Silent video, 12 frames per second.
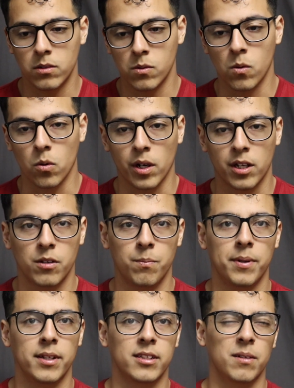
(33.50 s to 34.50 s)
or it could
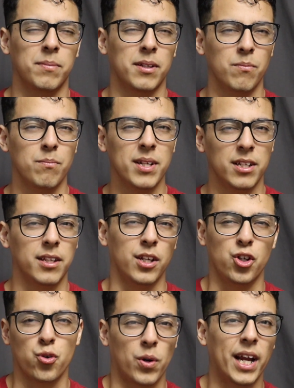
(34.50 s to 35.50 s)
be something mentally
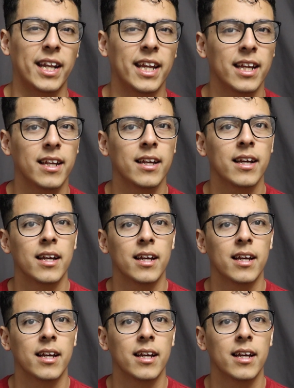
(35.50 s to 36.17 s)
draining